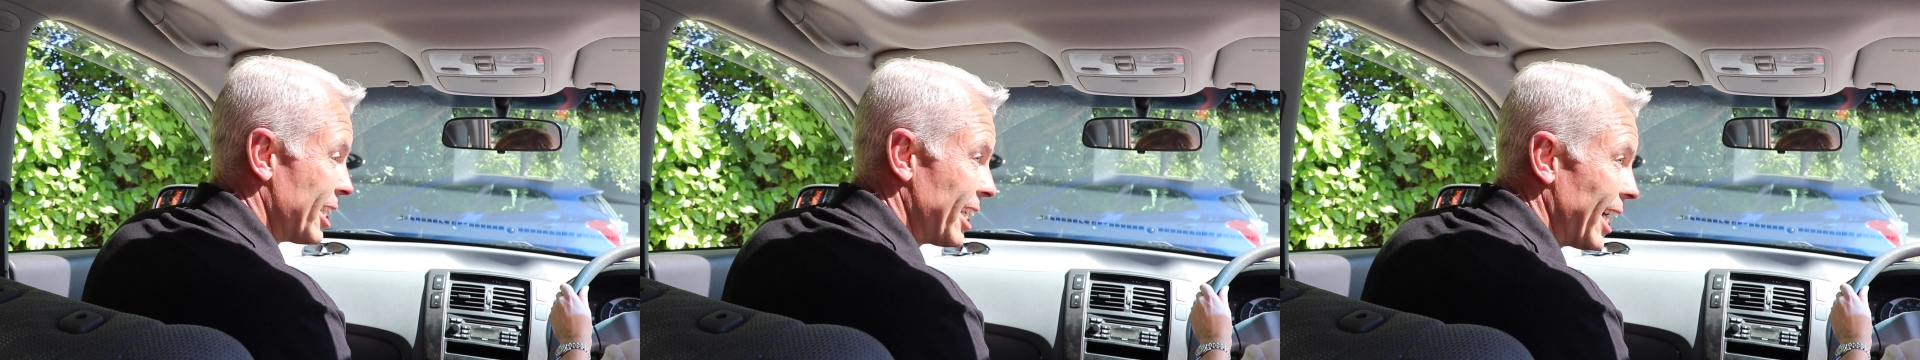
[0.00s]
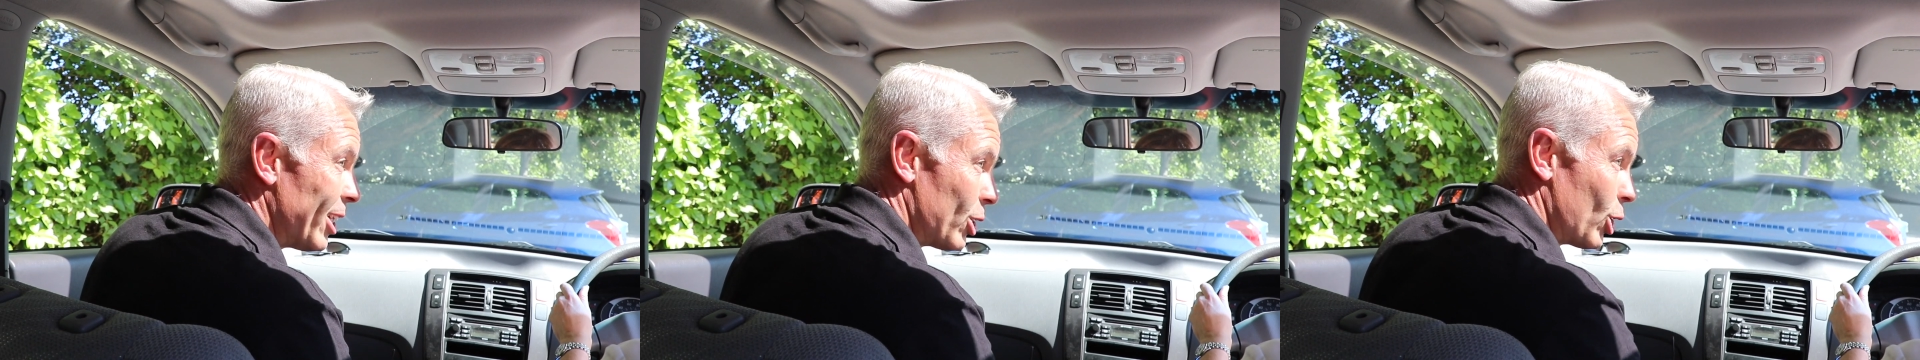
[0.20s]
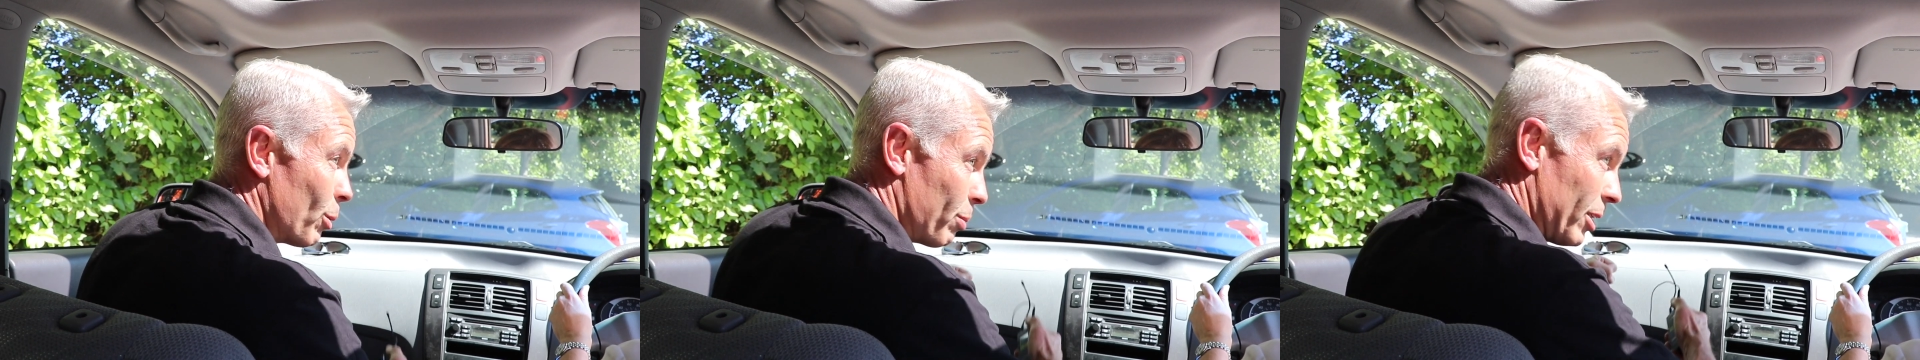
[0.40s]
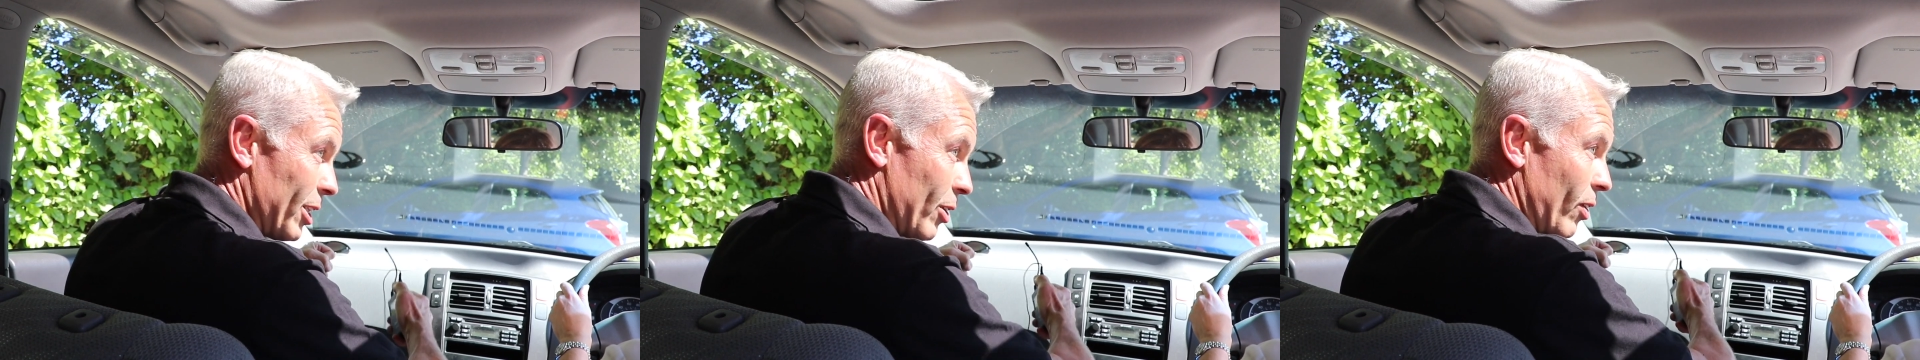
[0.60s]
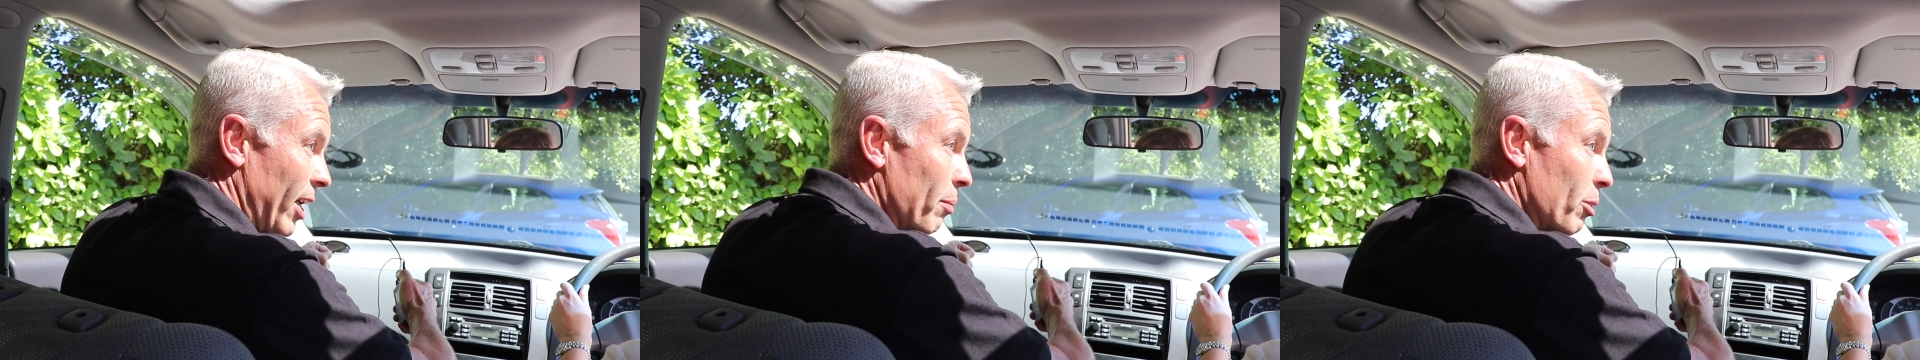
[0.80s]
tense up and
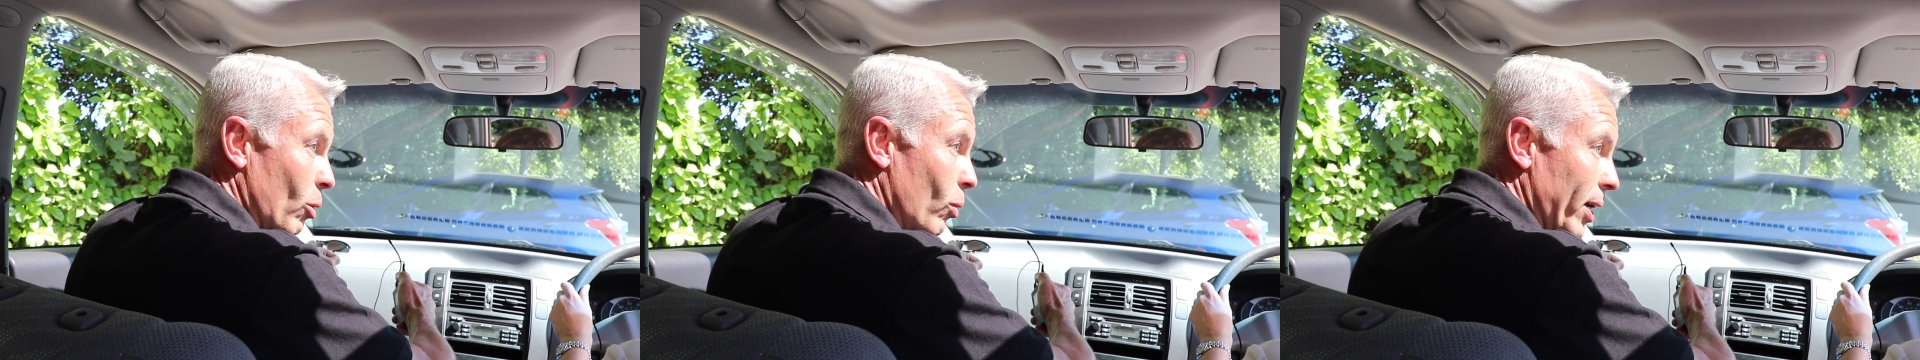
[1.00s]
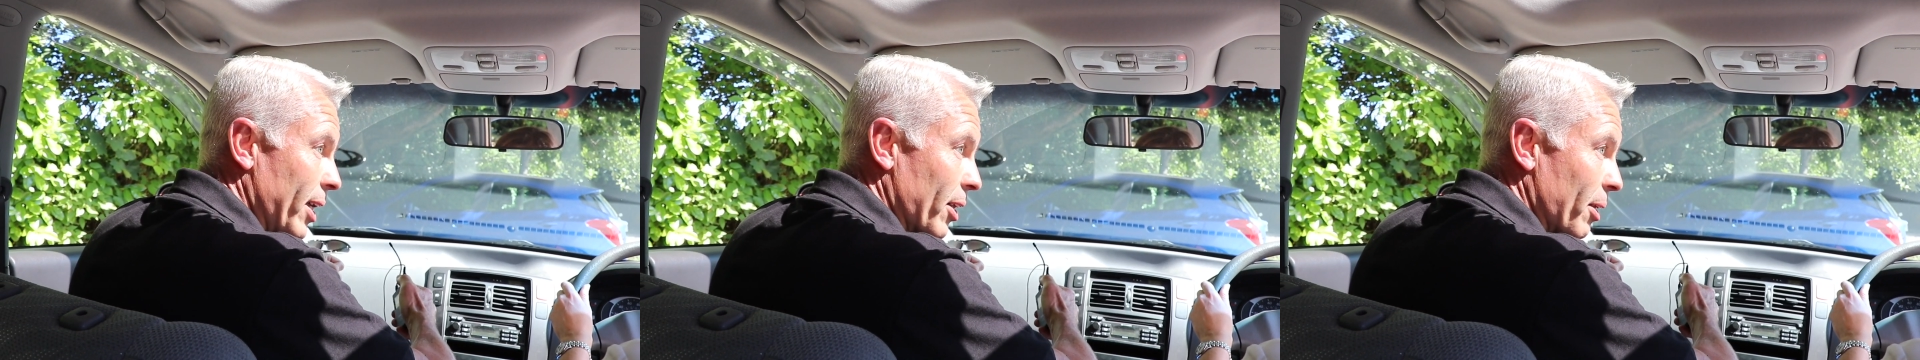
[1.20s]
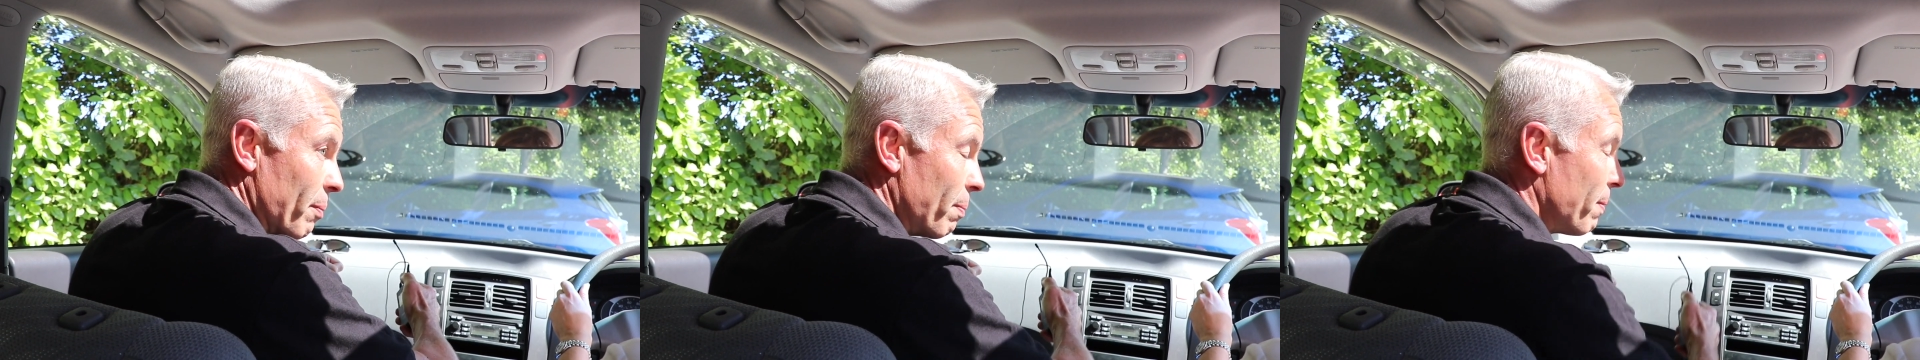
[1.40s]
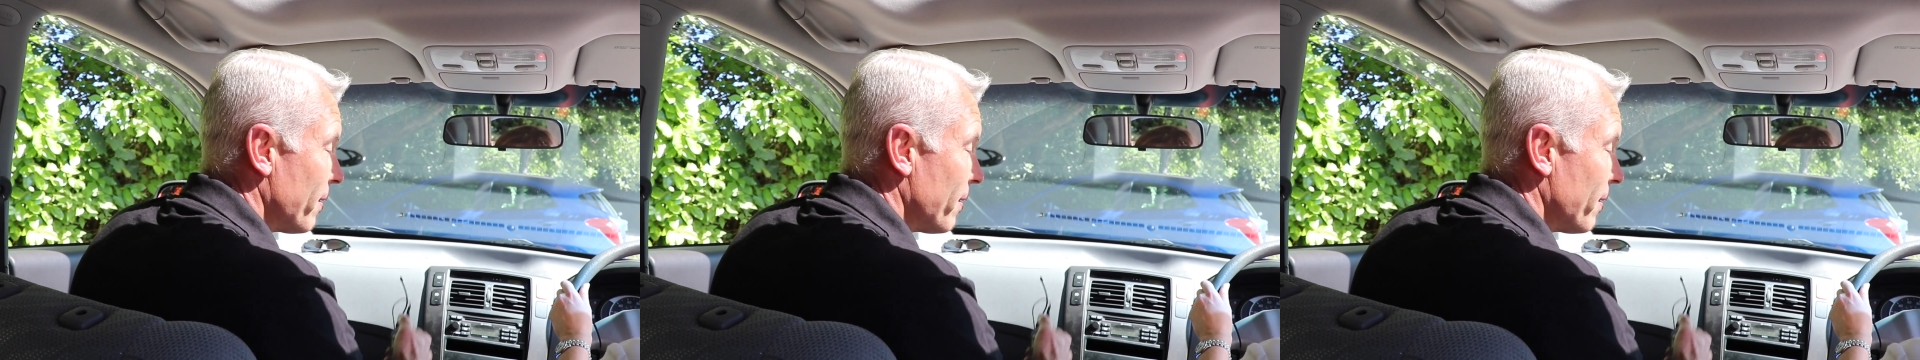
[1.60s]
grip the wheel.